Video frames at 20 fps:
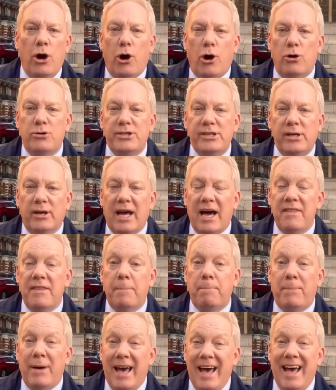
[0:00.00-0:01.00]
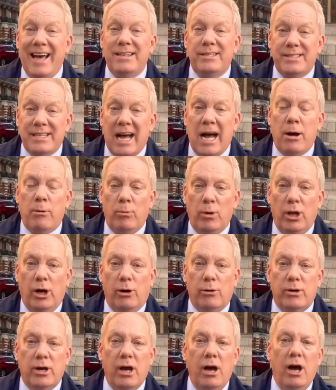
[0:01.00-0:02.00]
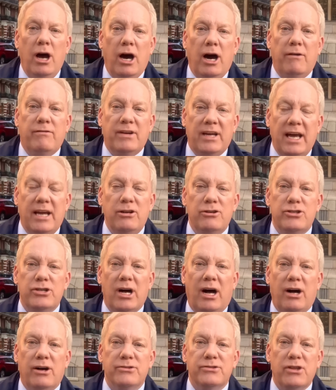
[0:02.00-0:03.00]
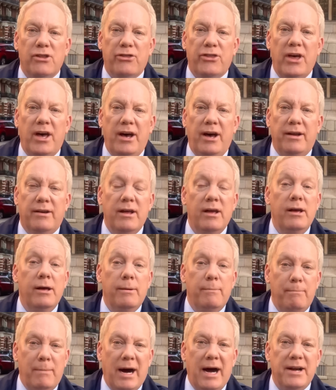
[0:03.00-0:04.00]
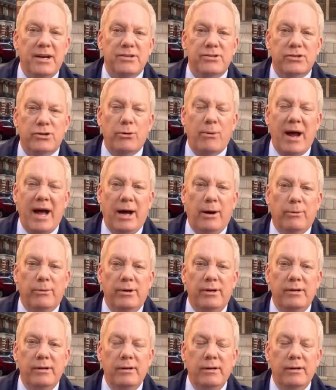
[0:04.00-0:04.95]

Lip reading: Or do you like the pared-down look of King Charles III, minus crown?